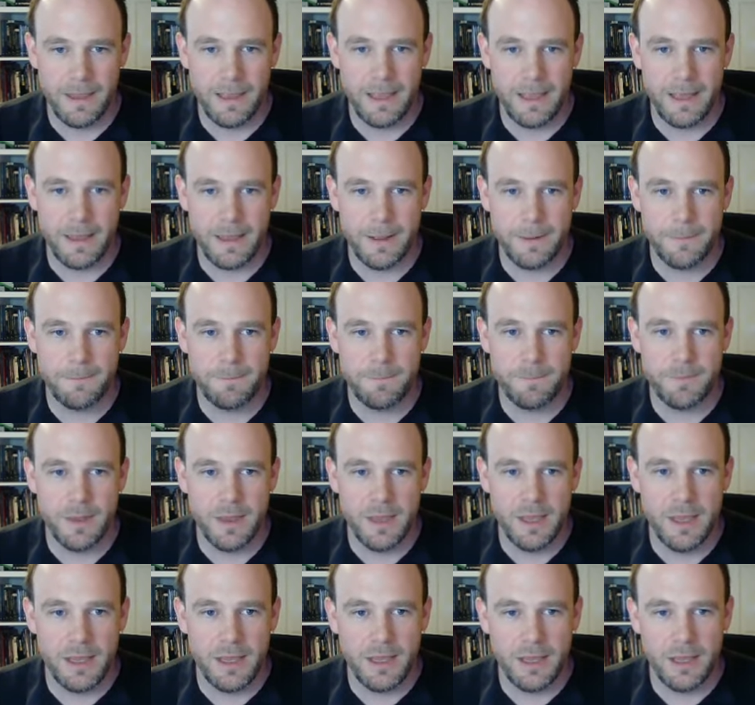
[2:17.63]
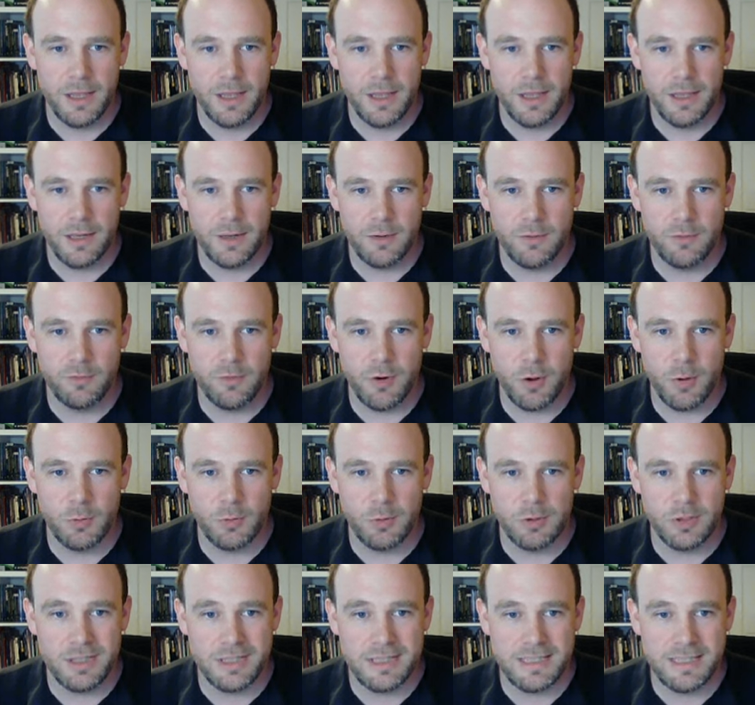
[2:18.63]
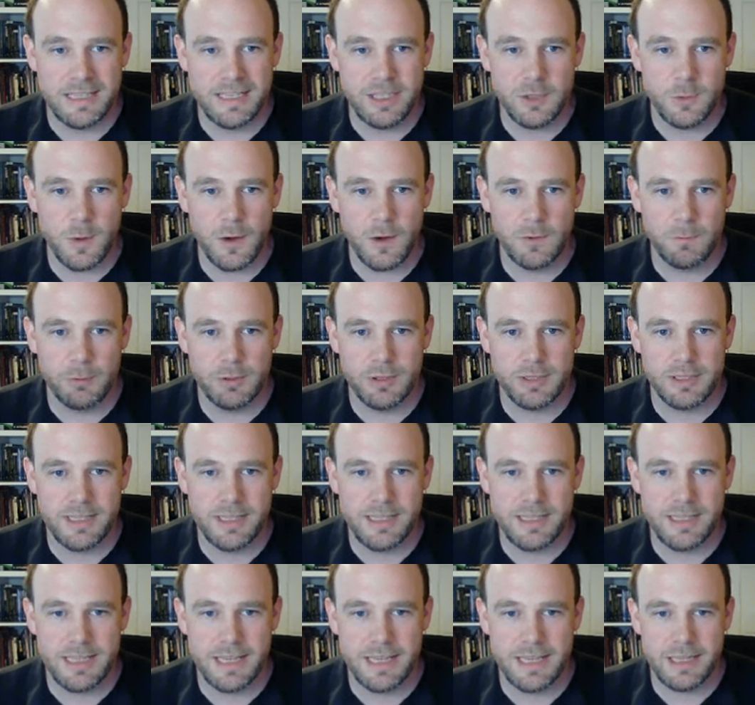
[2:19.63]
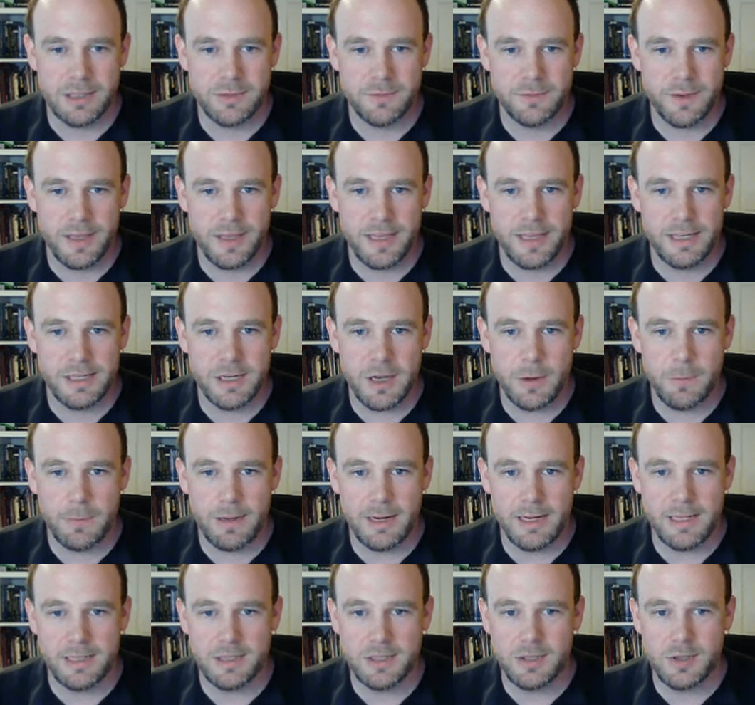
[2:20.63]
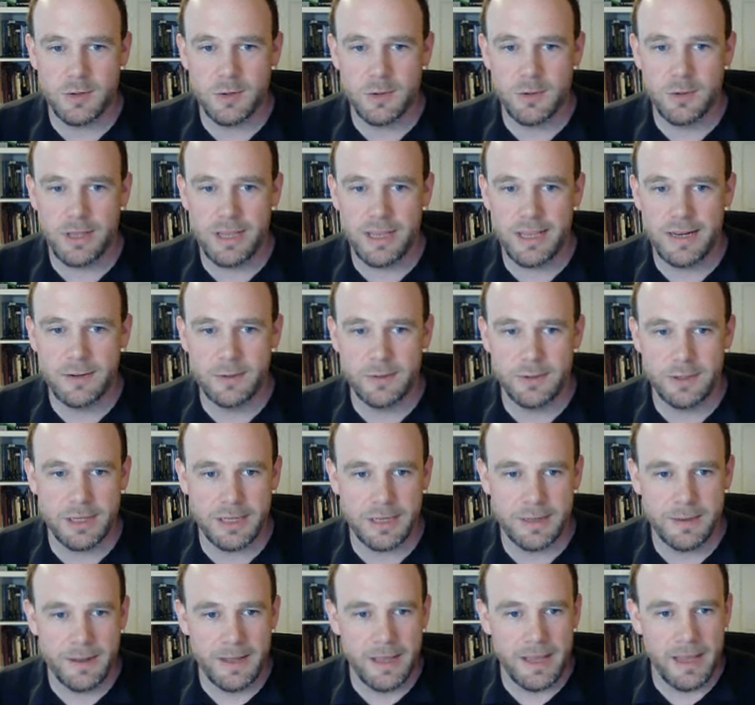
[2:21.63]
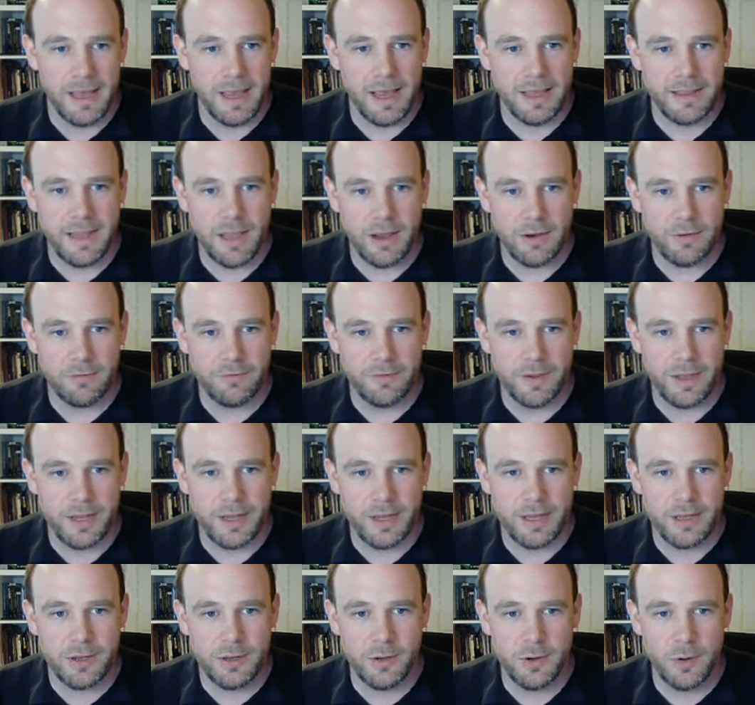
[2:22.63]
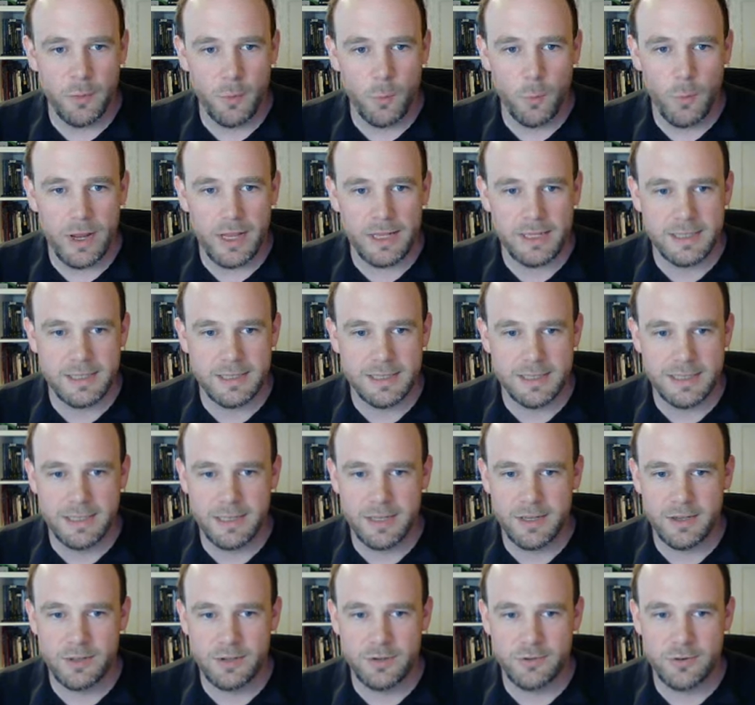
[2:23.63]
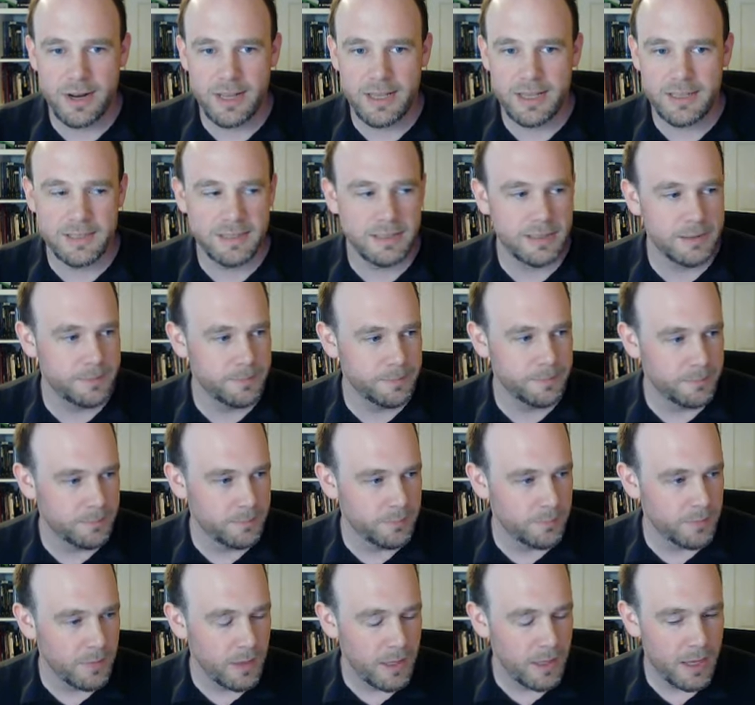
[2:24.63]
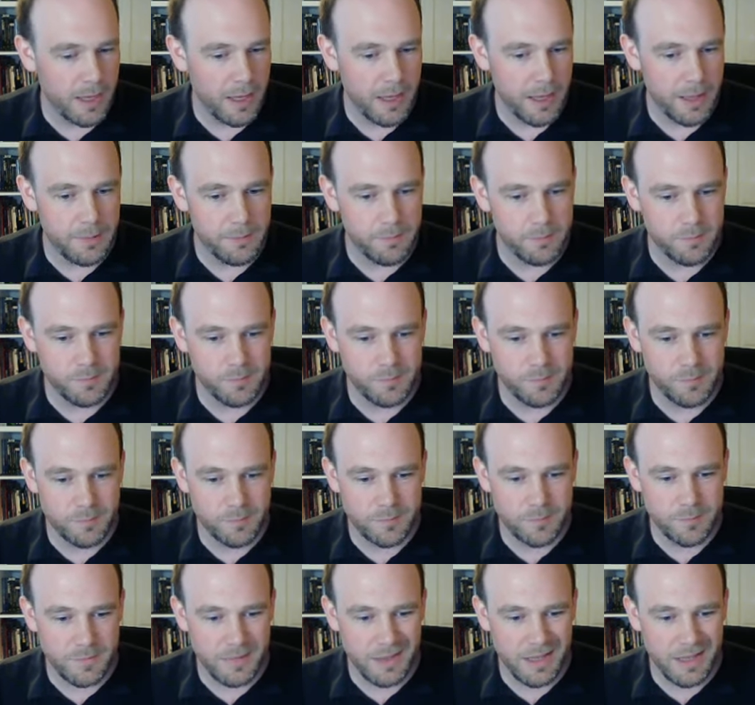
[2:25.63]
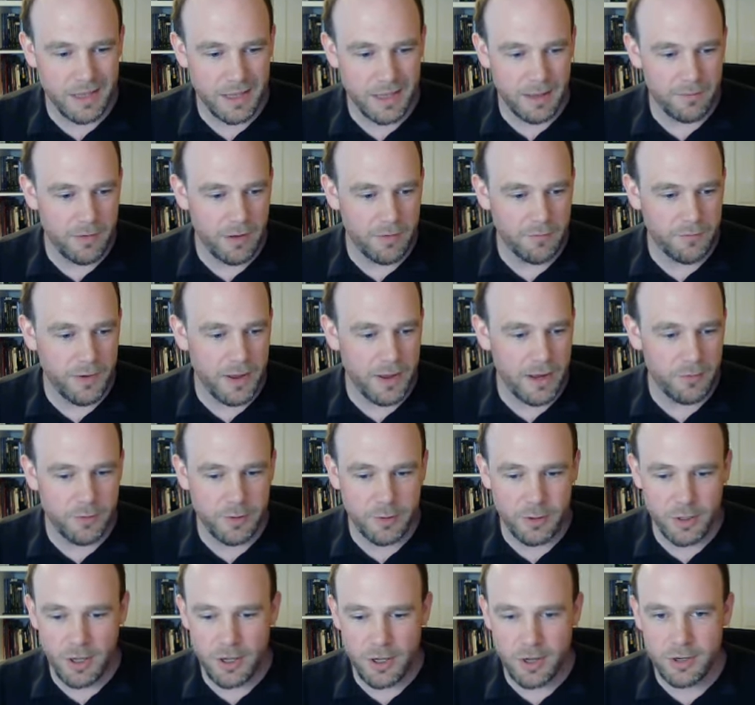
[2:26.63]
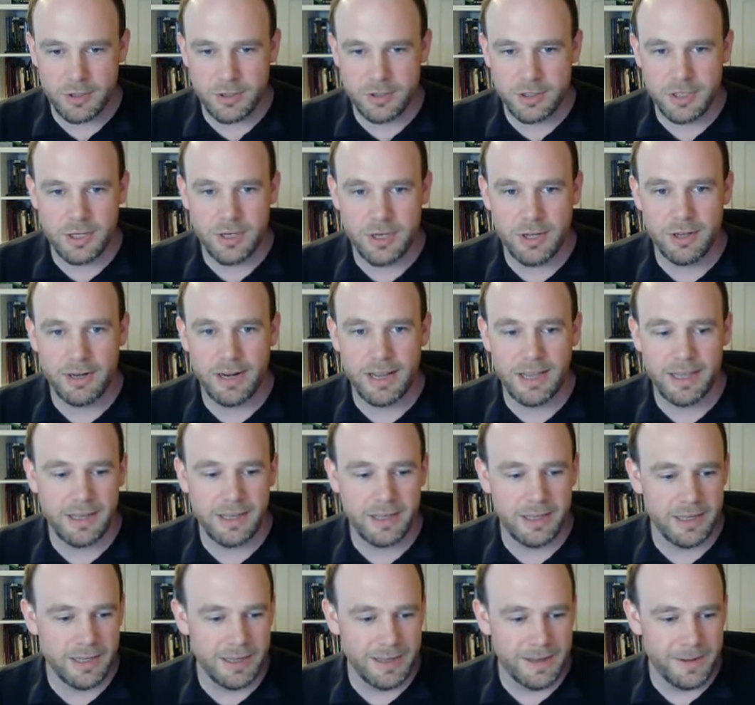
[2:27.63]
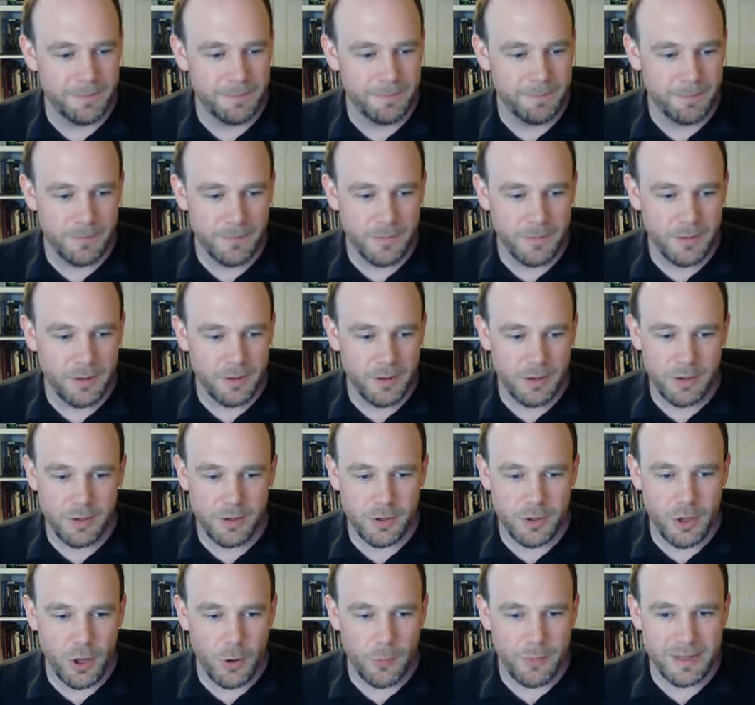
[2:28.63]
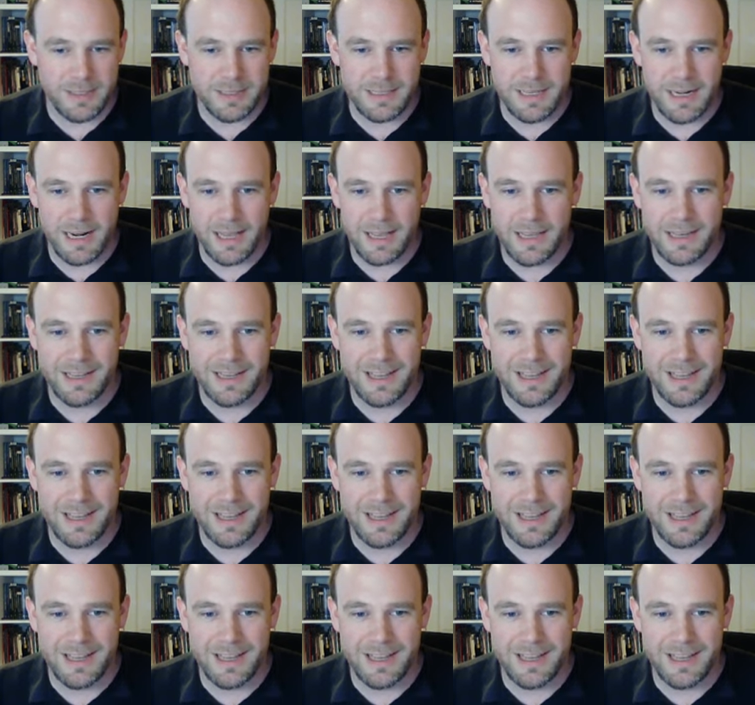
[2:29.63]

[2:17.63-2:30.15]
Um, roll d12 plus d6 for each ability score in order, and they are vigor, wit, and grace. Um, I'm, I'm fighting real hard to not like go into like